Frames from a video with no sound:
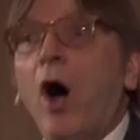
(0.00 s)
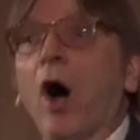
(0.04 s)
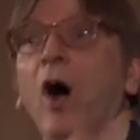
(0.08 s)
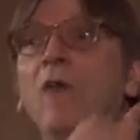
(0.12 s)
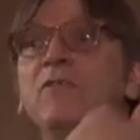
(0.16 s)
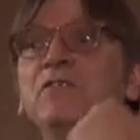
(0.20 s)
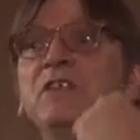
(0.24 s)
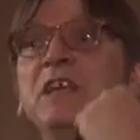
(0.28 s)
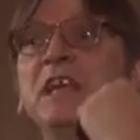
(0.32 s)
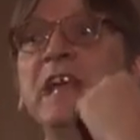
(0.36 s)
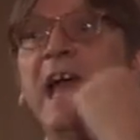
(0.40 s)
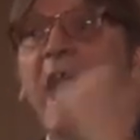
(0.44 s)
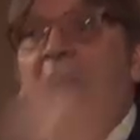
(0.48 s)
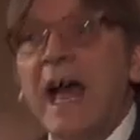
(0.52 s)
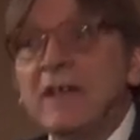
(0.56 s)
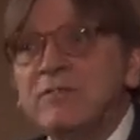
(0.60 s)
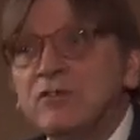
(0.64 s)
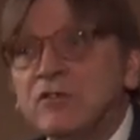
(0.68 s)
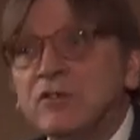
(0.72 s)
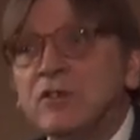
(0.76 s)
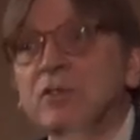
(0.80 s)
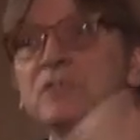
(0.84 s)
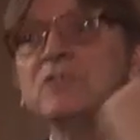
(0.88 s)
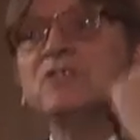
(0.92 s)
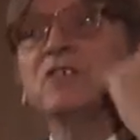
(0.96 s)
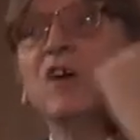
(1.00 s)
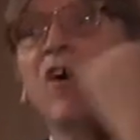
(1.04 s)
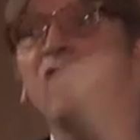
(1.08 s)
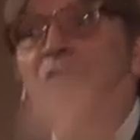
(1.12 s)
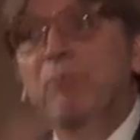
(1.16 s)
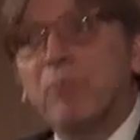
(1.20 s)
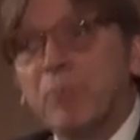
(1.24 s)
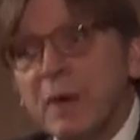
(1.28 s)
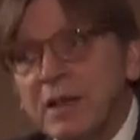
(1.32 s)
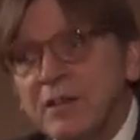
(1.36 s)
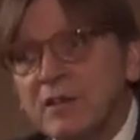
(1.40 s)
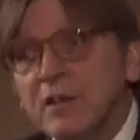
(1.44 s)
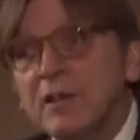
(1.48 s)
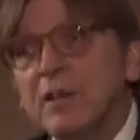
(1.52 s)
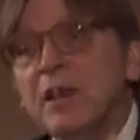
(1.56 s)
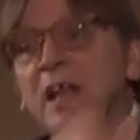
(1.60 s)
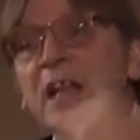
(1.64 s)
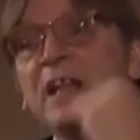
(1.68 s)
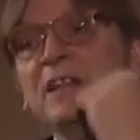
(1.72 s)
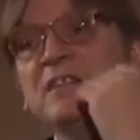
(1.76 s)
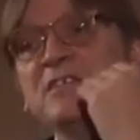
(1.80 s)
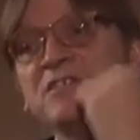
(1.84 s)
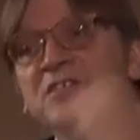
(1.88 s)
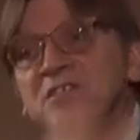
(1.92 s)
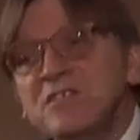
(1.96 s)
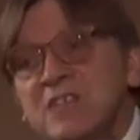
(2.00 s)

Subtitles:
of the entrance of Britain in the